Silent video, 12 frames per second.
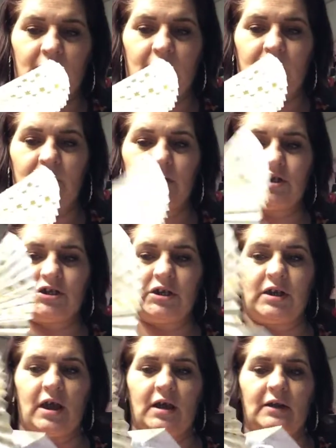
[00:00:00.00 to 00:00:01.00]
and then
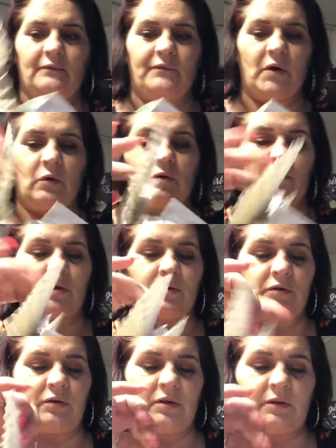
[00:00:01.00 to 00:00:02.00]
she had it
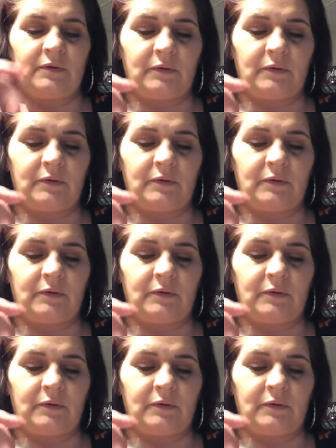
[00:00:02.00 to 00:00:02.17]
Velcroed.